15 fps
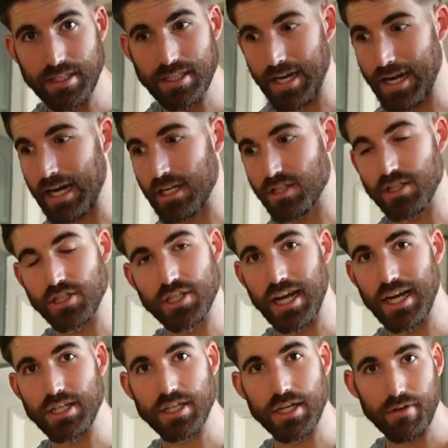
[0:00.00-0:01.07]
that actually
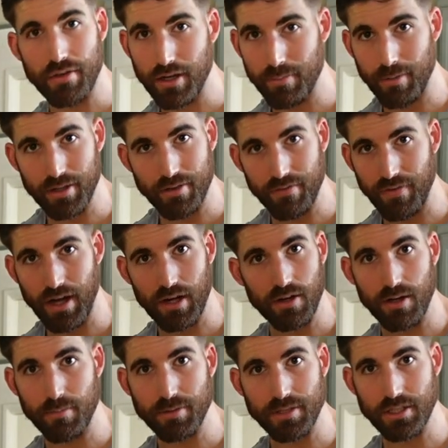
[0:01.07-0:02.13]
change anything about the fat
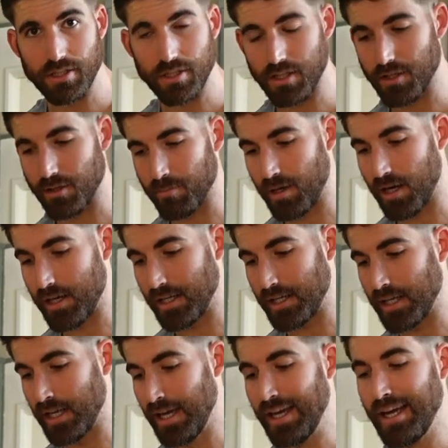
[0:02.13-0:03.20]
composition in your
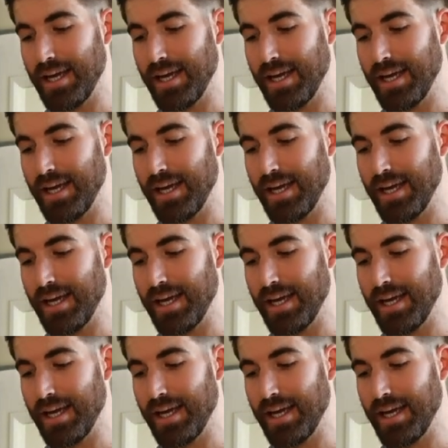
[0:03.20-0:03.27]
body,